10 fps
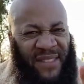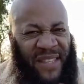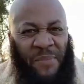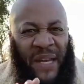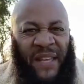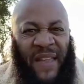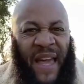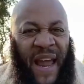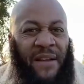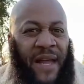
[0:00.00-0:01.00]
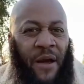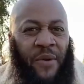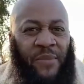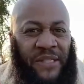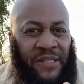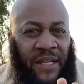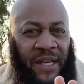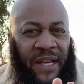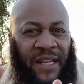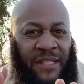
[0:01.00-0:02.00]
I'm gonna leave that out now.
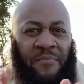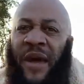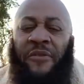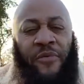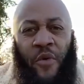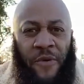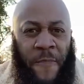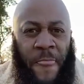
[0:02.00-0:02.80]
It's a metaphor.